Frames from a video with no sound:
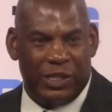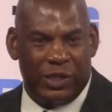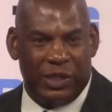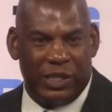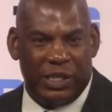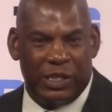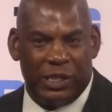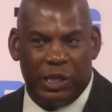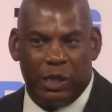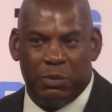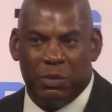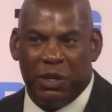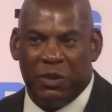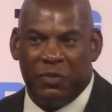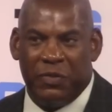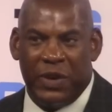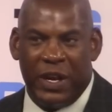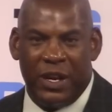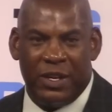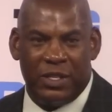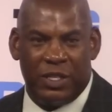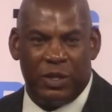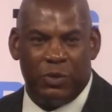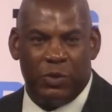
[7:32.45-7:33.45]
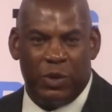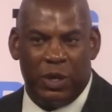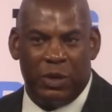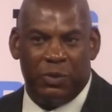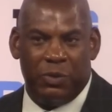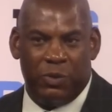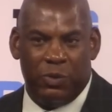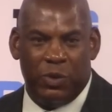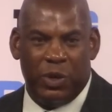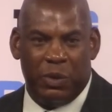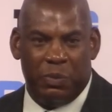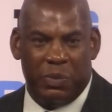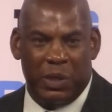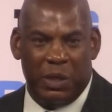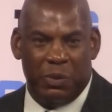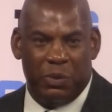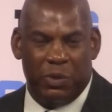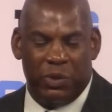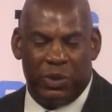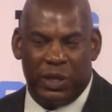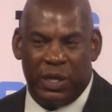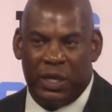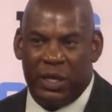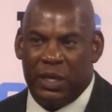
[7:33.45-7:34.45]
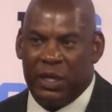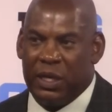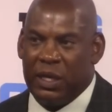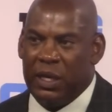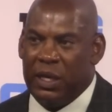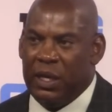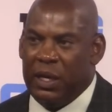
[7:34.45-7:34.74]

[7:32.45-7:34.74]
he's a little bit faster than what, what people think.